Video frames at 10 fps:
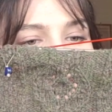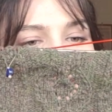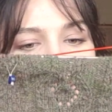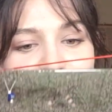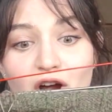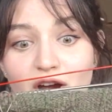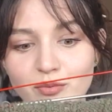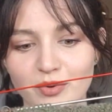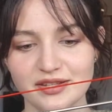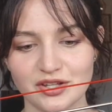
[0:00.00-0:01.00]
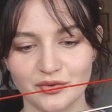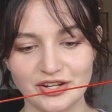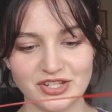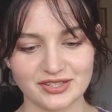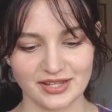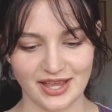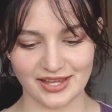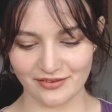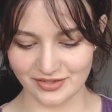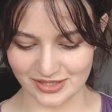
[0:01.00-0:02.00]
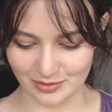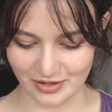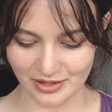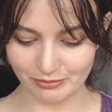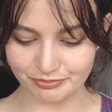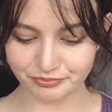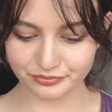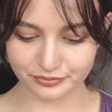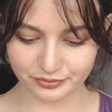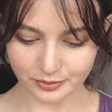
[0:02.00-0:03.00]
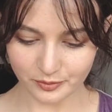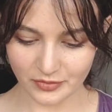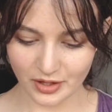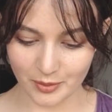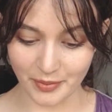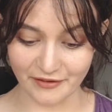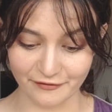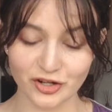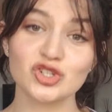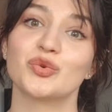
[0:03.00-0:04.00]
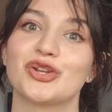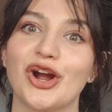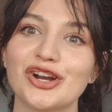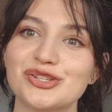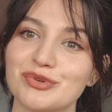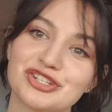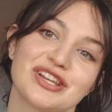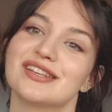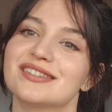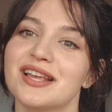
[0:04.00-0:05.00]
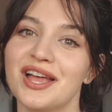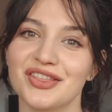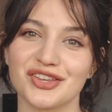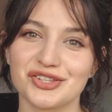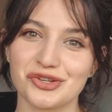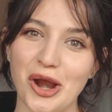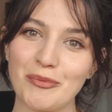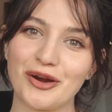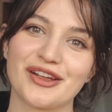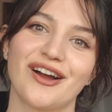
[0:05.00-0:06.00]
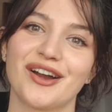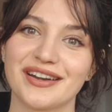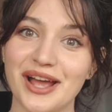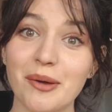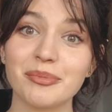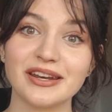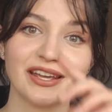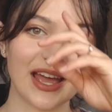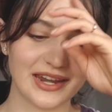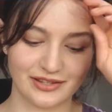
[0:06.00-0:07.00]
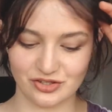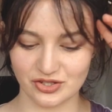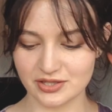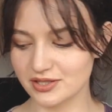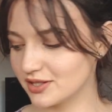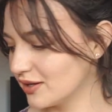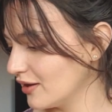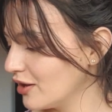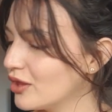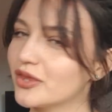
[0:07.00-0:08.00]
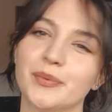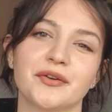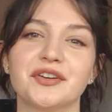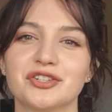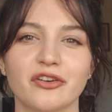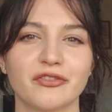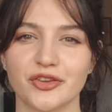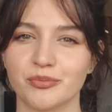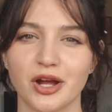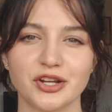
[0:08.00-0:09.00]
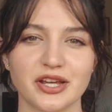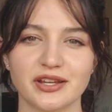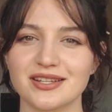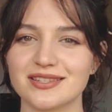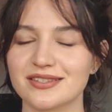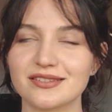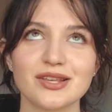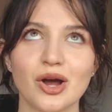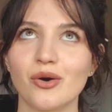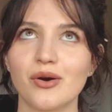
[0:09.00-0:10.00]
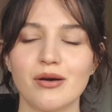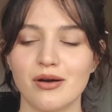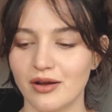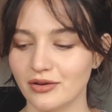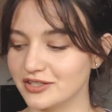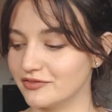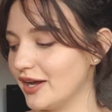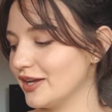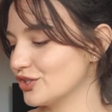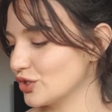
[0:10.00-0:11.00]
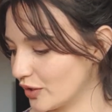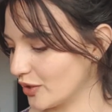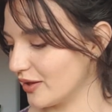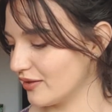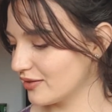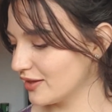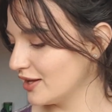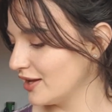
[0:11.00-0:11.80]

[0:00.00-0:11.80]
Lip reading: This yarn was graciously gifted to me by Virtual Yarns, which is the Starmore yarn company, and it's just the perfect yarn for this project. It's so divine to work with.